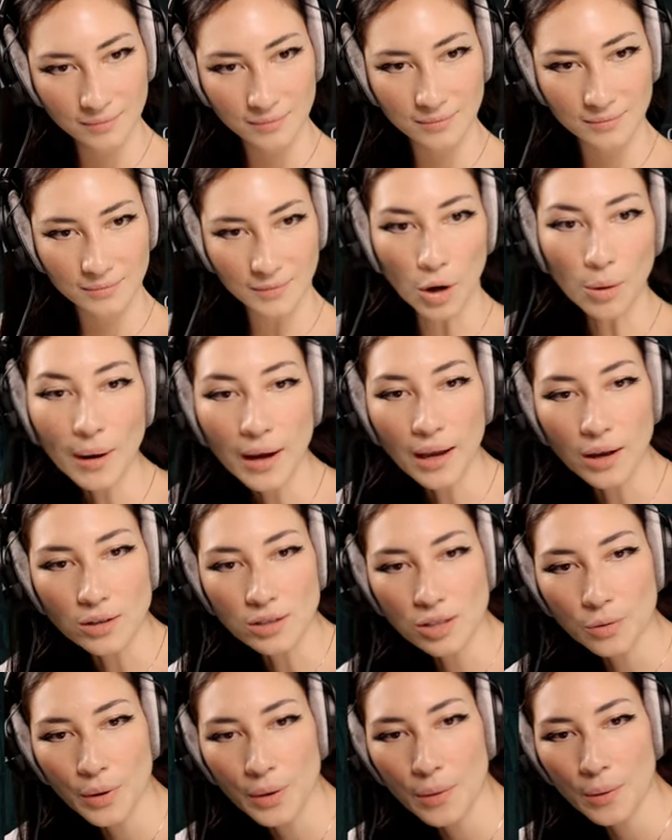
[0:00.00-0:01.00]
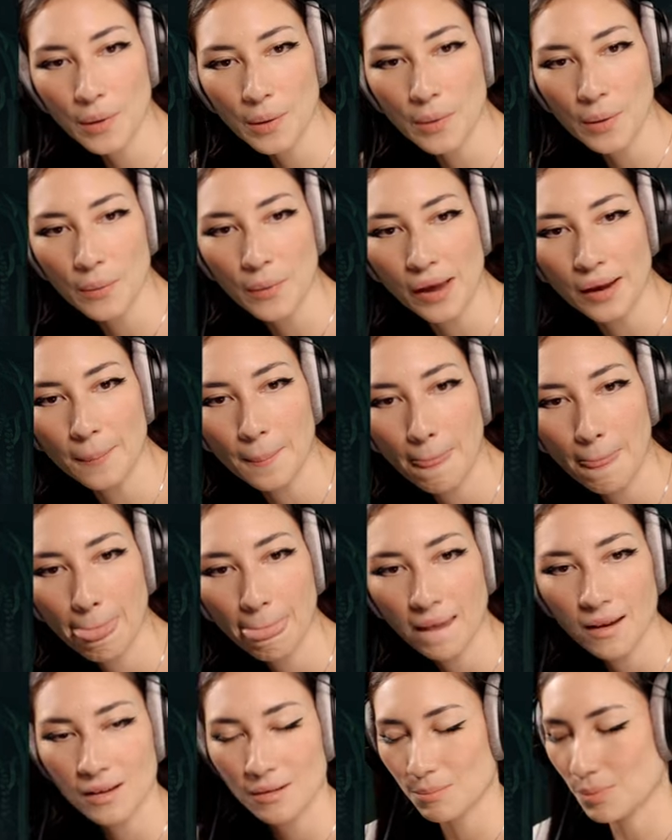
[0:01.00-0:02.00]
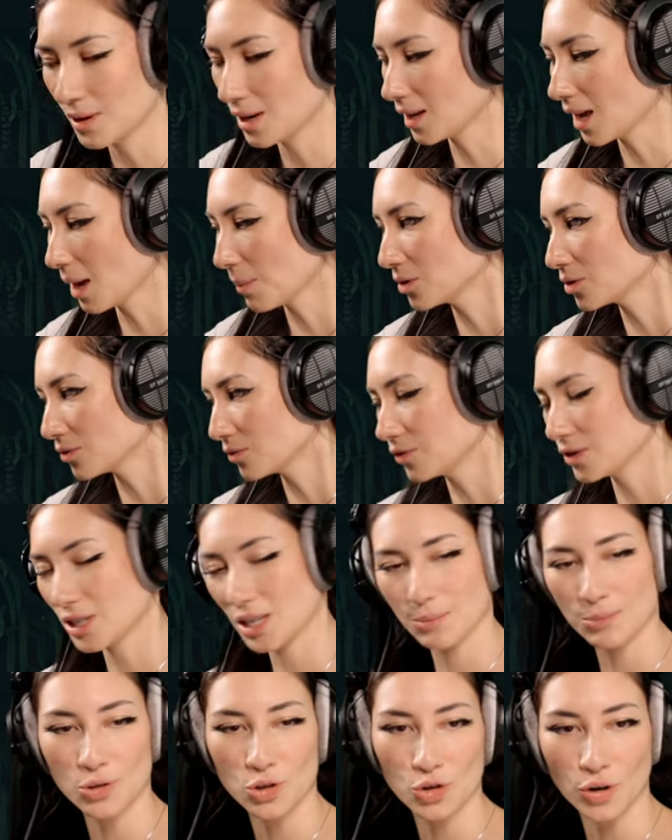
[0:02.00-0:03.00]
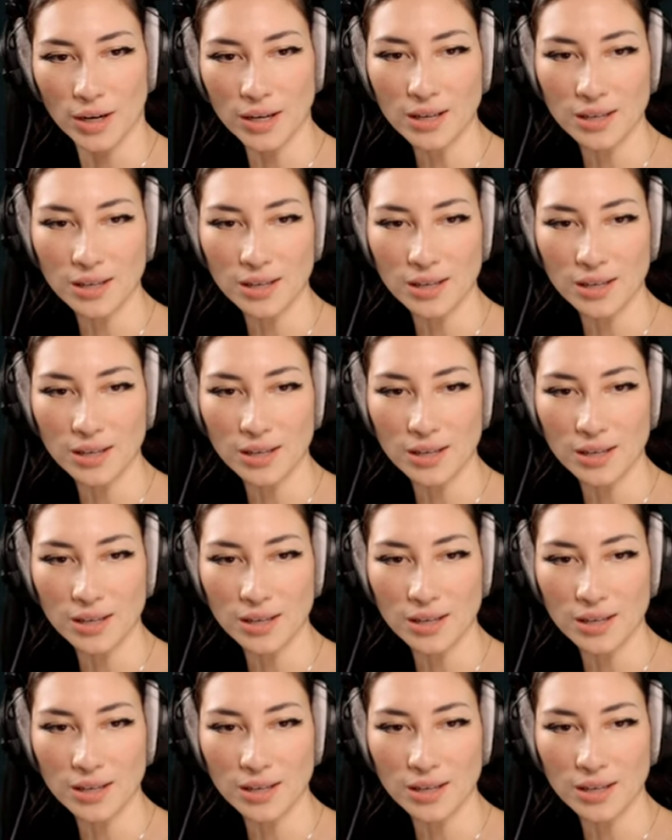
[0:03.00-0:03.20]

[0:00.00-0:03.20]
oh my, so wait, wait, wait, wait, wait. Bit of game of redeemed drink.